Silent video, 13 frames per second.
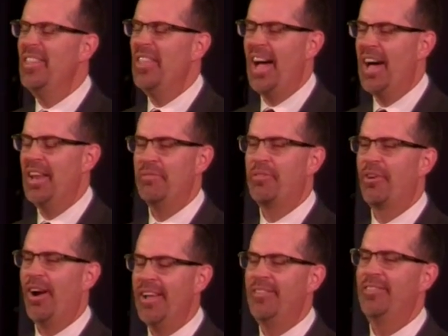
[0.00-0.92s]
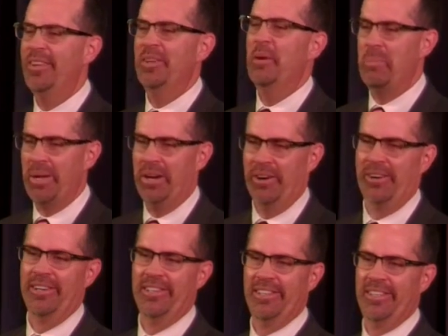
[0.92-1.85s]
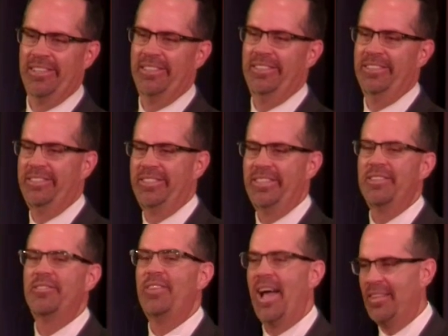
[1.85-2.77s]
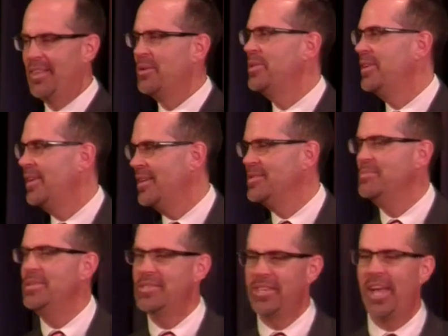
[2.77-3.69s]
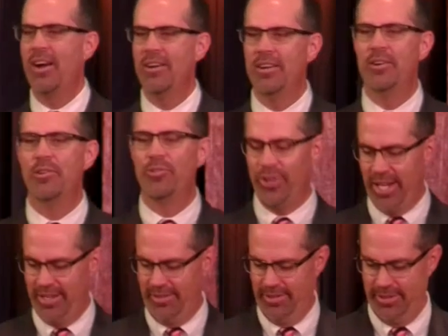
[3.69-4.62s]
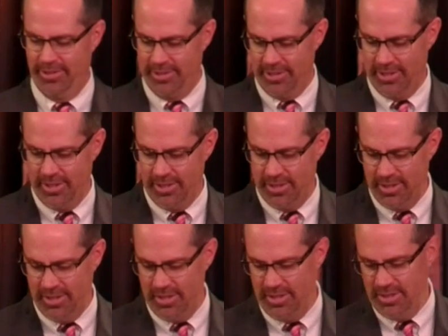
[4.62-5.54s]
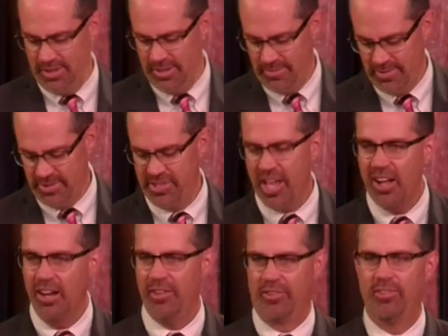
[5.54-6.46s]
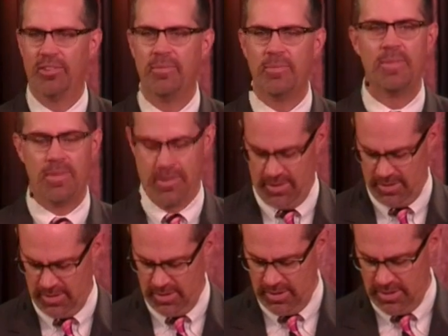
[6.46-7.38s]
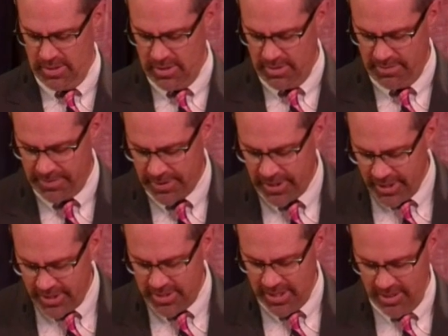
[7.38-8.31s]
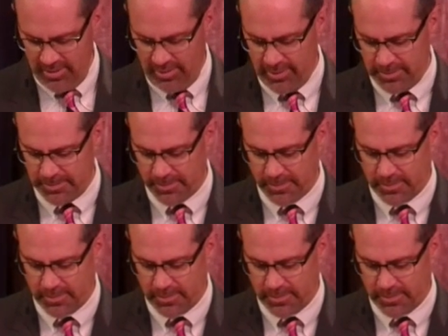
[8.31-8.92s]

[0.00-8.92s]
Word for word: done that if Christ didn't appear. She would have sat there with her husband scared in her seat. Zealous for good deeds.